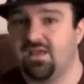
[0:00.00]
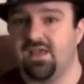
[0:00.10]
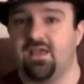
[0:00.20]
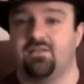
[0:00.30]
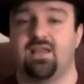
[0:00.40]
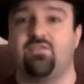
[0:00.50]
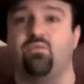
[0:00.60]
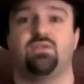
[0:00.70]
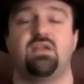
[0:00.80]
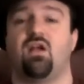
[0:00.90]
And that's
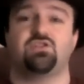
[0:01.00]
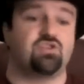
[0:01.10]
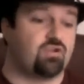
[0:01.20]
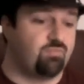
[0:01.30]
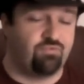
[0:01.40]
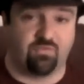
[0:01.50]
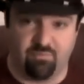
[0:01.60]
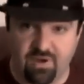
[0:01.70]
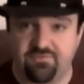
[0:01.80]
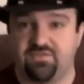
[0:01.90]
what they are. Show you some
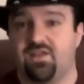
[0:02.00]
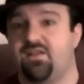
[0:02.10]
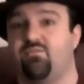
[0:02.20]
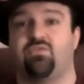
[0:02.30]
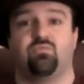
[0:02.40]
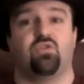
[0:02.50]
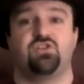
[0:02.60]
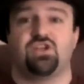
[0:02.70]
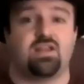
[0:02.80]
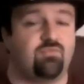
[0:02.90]
breakfast items, some
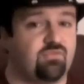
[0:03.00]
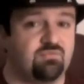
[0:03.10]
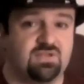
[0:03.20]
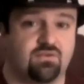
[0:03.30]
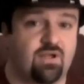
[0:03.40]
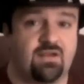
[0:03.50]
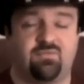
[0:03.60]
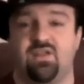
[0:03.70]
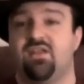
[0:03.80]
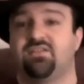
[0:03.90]
lunch items, some dinner
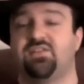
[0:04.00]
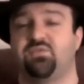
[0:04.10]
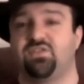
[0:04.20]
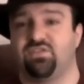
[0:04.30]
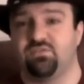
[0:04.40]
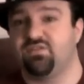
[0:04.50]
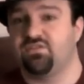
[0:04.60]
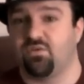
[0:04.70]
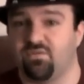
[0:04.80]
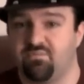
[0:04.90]
items. That's what the series
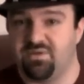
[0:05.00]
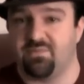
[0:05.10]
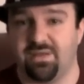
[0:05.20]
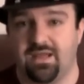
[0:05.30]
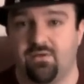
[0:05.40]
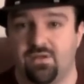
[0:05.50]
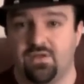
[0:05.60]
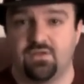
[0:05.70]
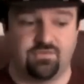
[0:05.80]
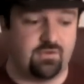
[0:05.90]
has always been about.
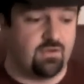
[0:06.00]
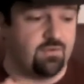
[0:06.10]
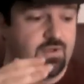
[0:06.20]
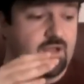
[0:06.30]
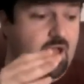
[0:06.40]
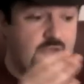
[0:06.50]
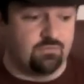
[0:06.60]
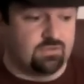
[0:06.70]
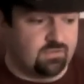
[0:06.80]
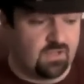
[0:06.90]
So I
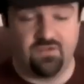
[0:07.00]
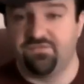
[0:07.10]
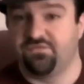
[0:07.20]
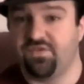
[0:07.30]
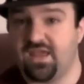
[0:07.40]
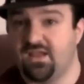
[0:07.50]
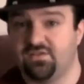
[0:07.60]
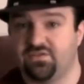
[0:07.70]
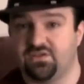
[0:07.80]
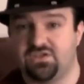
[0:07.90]
would love
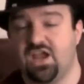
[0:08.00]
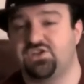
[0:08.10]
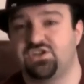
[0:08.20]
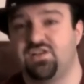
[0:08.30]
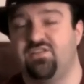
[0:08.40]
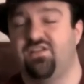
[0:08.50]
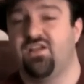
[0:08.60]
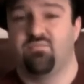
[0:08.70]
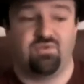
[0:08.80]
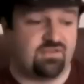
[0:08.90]
fan suggestions
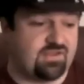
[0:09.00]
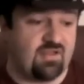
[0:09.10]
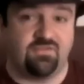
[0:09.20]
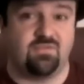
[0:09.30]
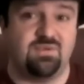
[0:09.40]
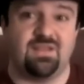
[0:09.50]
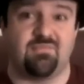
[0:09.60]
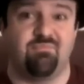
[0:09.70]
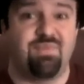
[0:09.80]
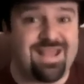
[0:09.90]
but it sounds to me
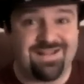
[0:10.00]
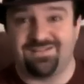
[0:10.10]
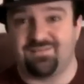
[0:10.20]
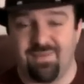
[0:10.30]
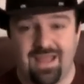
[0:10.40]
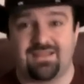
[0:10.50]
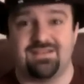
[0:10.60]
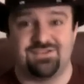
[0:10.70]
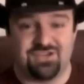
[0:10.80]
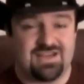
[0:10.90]
like baked mac
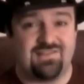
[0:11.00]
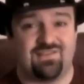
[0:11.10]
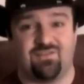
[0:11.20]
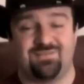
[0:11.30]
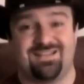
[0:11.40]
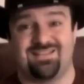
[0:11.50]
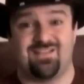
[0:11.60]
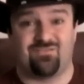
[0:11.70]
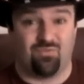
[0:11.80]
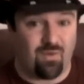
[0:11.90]
and cheese is something that
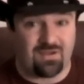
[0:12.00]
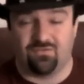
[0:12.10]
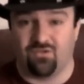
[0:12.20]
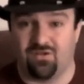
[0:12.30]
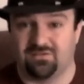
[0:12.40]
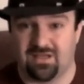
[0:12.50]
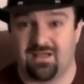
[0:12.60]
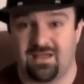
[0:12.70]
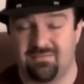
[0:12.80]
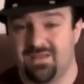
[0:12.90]
takes quite a long
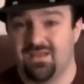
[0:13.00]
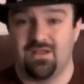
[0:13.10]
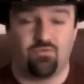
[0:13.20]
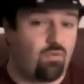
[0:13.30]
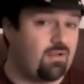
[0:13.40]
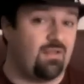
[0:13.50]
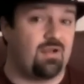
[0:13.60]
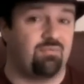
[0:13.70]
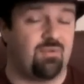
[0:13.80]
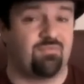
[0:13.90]
time and quite a
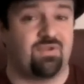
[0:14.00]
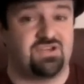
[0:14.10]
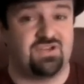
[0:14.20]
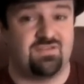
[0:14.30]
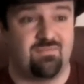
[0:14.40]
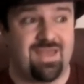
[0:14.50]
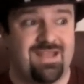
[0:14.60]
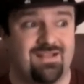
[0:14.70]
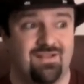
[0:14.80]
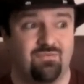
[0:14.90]
lot of preparation to
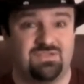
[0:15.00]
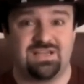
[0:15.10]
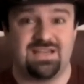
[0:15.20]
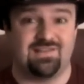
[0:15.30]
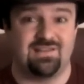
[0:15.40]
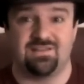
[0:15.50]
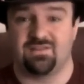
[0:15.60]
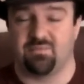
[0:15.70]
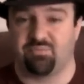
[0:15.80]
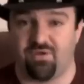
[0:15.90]
make, which isn't
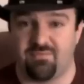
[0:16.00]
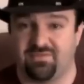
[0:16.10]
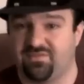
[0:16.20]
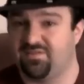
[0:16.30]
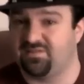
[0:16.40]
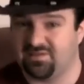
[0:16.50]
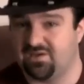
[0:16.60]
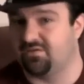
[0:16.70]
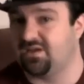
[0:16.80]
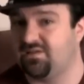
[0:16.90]
the premise of the
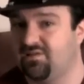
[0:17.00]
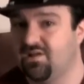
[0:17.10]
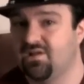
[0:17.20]
series.